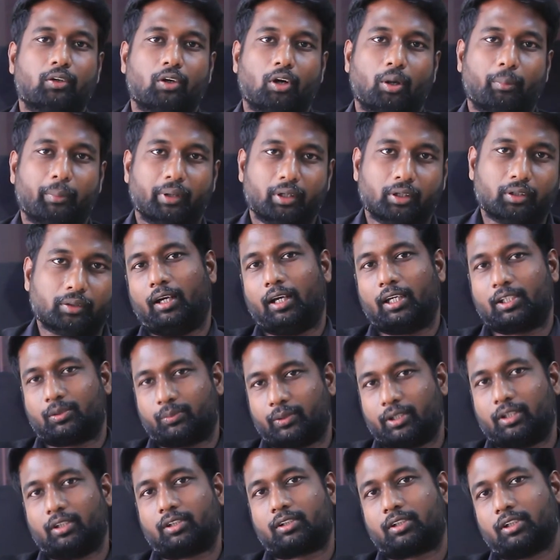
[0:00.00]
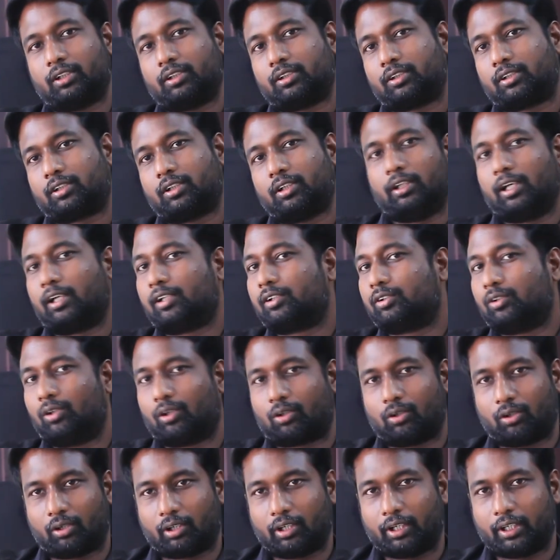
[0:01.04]
common. As we discussed, there is no
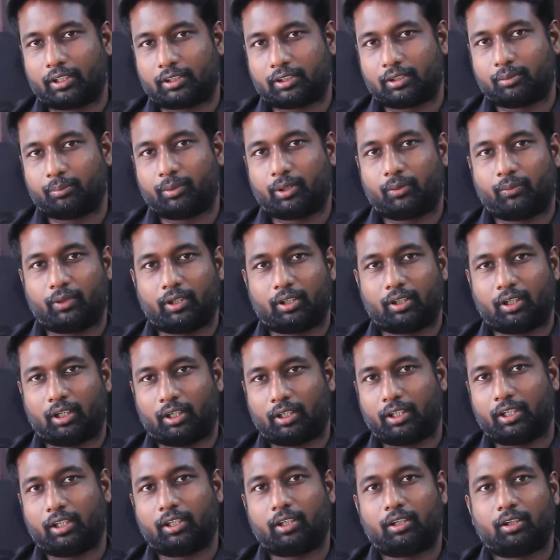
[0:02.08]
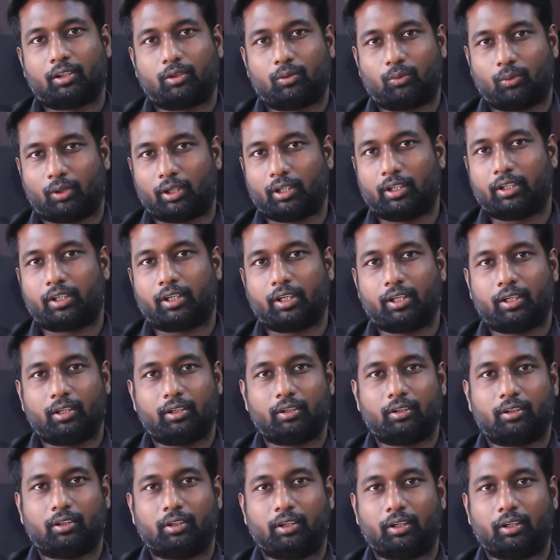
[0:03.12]
correlation between honey quality,